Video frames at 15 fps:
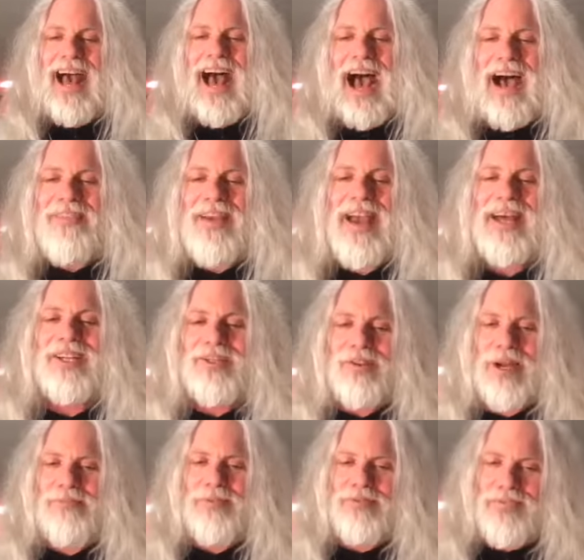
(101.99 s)
I've had
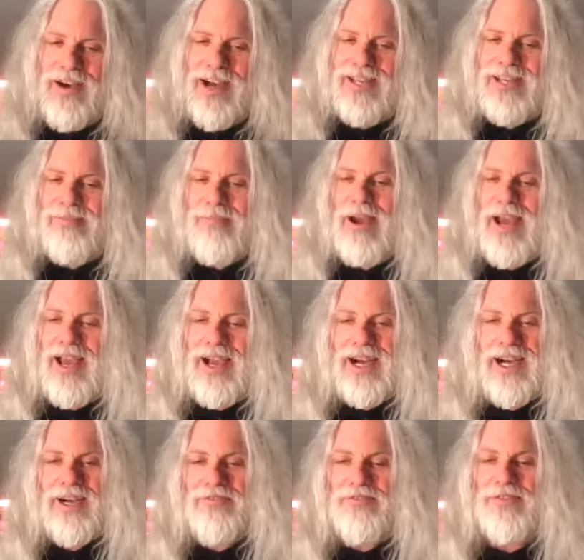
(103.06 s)
trouble finding
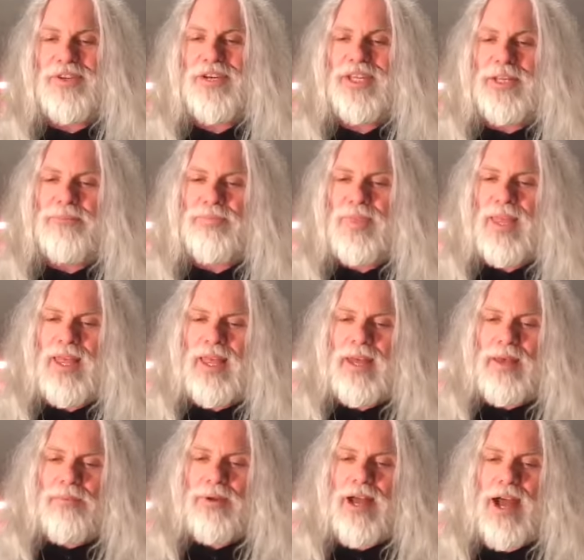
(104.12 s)
my footing,
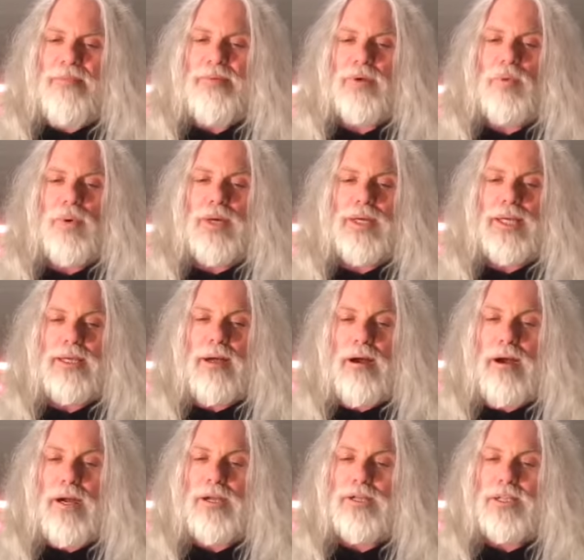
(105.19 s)
but I've been working
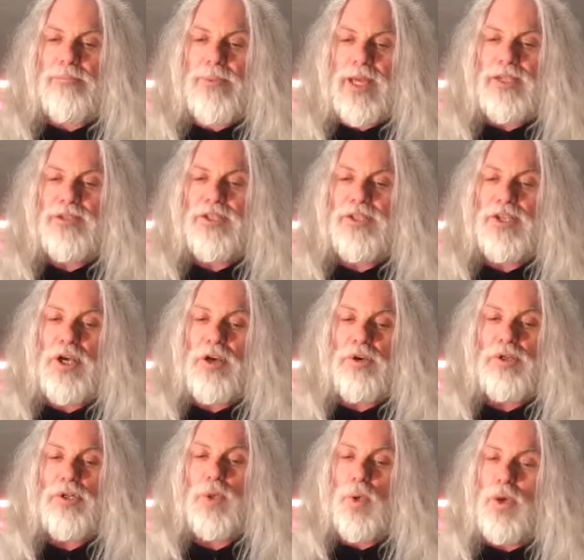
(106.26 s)
hard to make the show
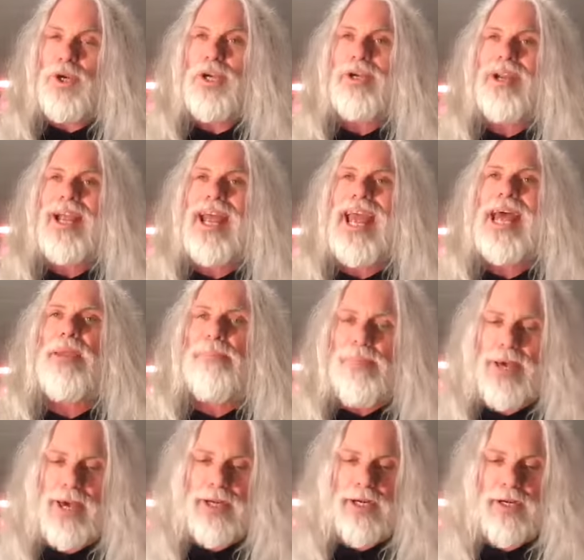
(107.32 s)
shorter and
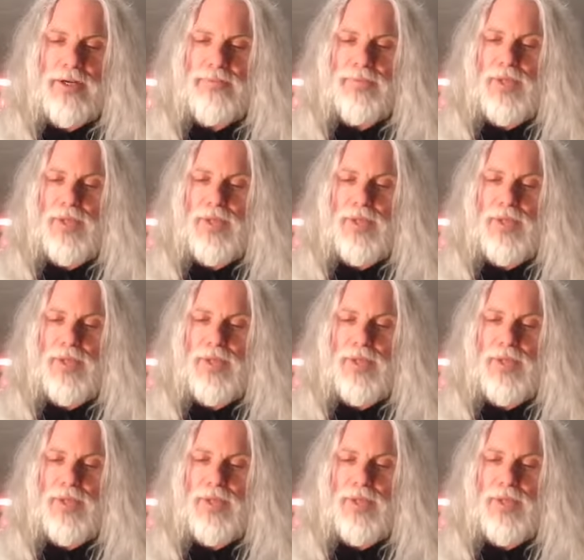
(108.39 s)
better.